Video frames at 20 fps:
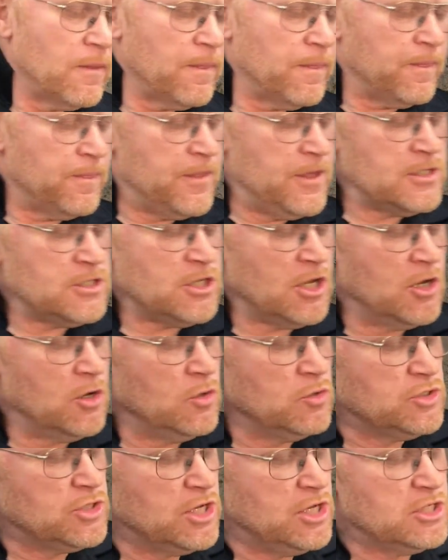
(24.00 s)
This
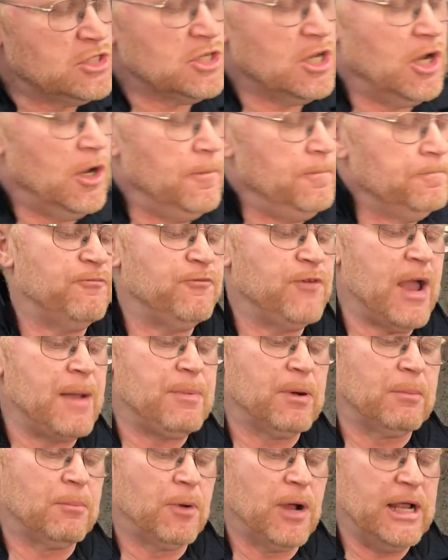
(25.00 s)
hose is a
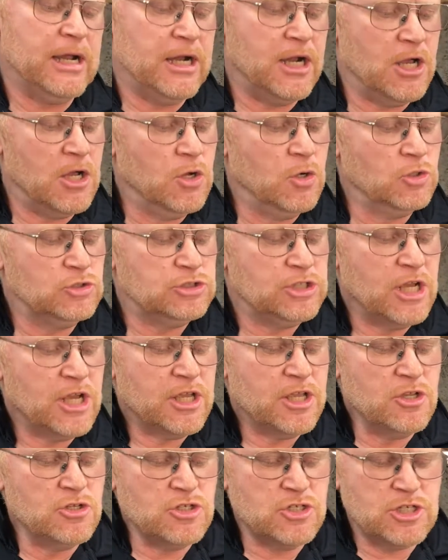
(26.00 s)
fabric braided hose,
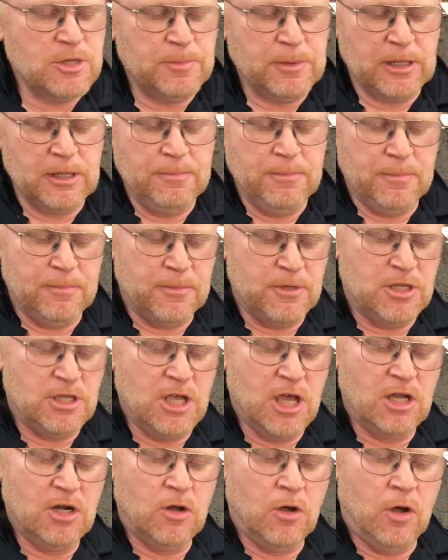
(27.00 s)
usually typically
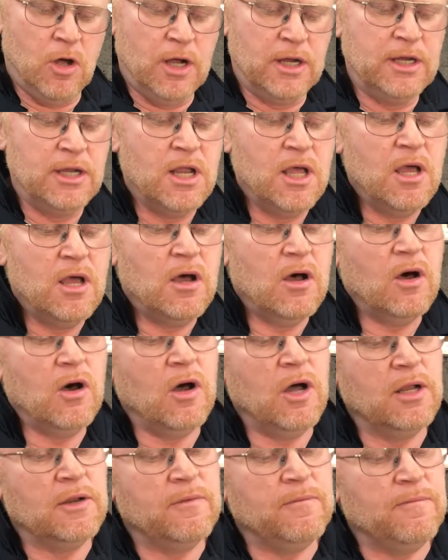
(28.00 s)
done
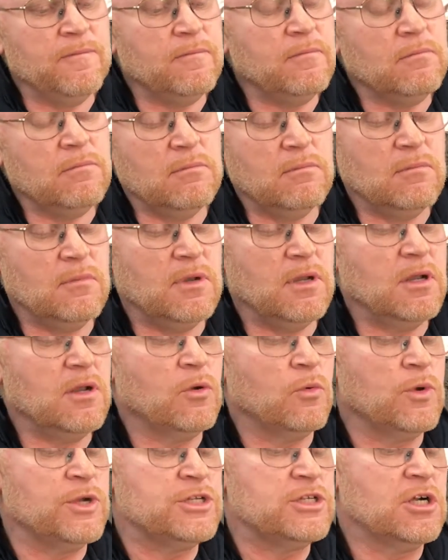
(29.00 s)
on
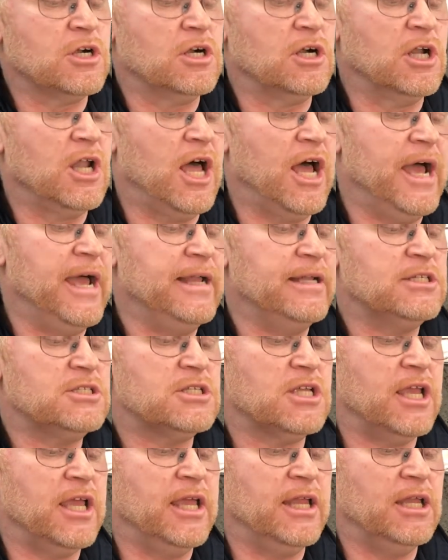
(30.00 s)
return lines
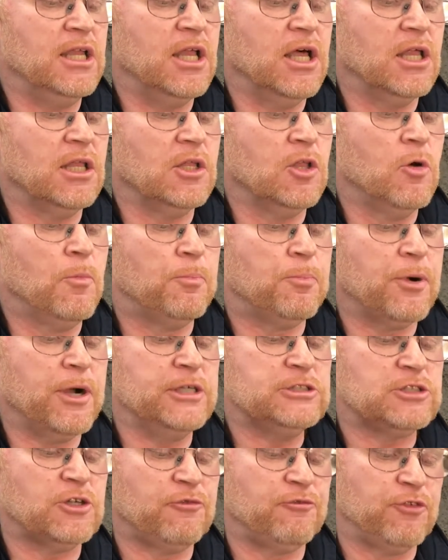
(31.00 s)
and low
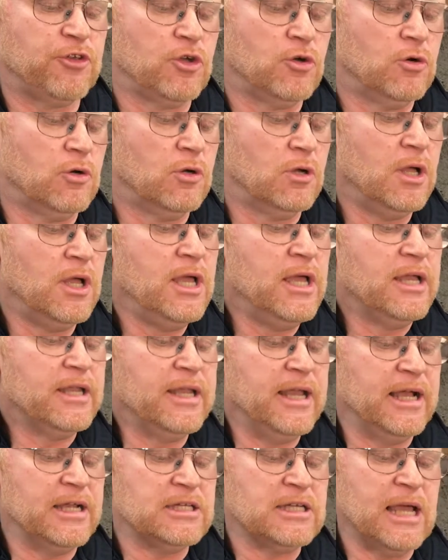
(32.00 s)
pressure fuel and
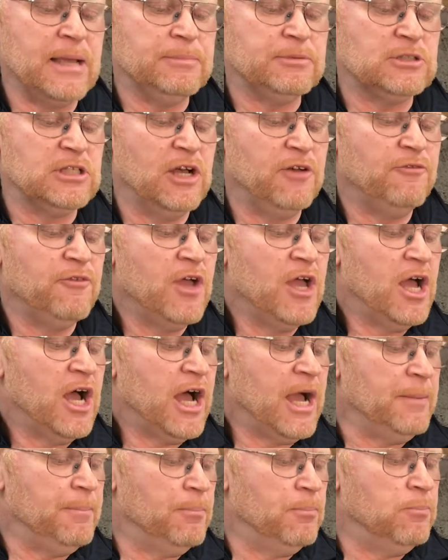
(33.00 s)
that type stuff.
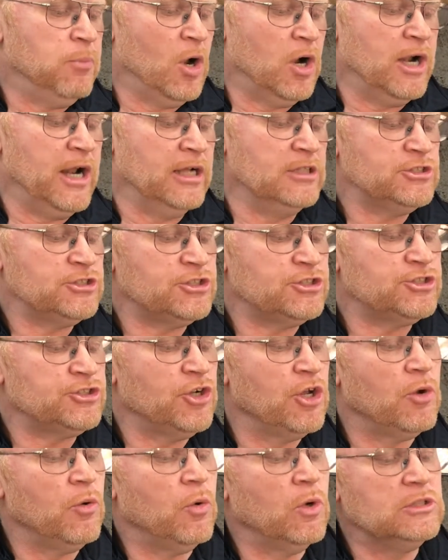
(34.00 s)
I brought it out just to show
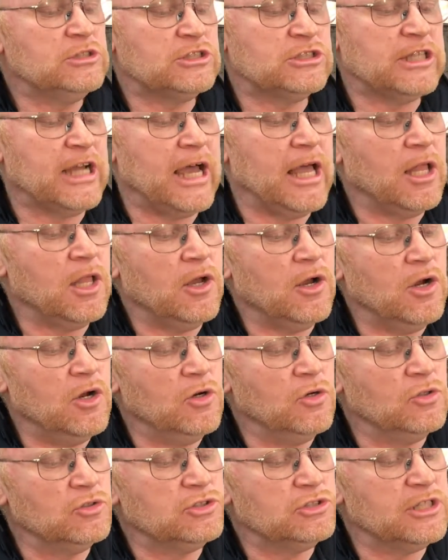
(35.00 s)
you one style of
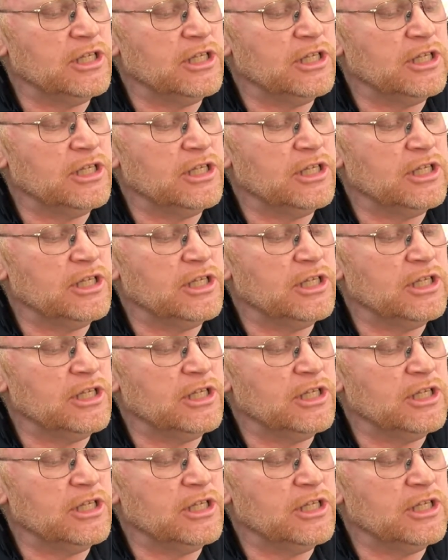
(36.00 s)
hose.